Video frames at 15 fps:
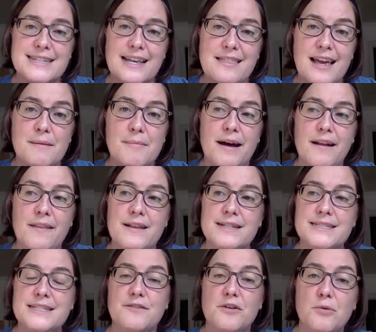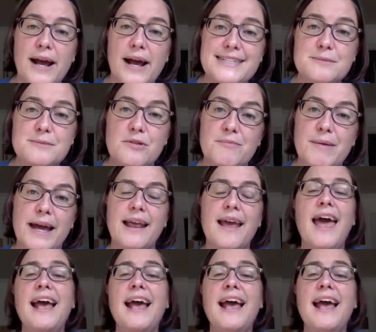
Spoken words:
I think about in the civil rights movement